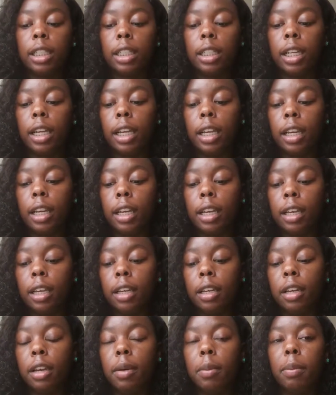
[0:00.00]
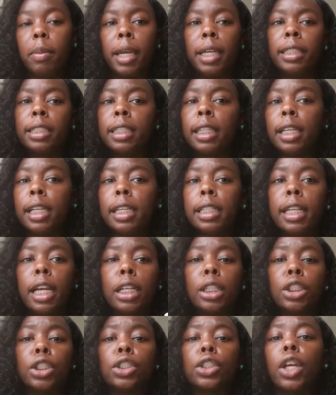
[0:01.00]
and basically they're
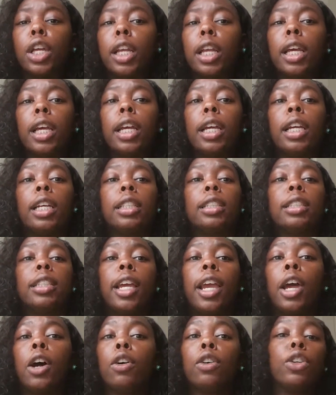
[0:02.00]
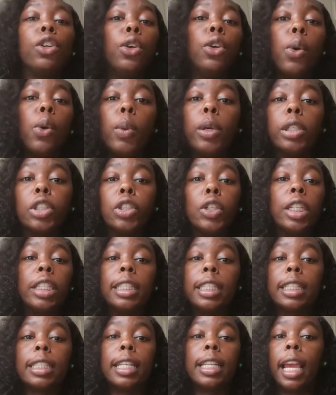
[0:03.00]
just going to tell you what you need
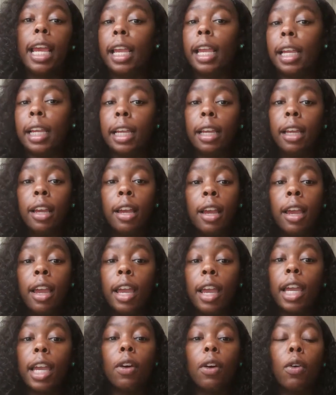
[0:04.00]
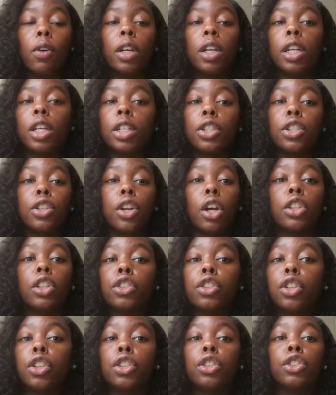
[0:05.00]
to take in order to start
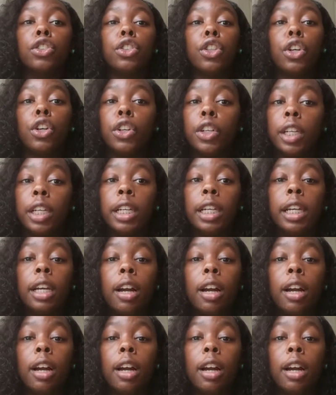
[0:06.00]
your journey.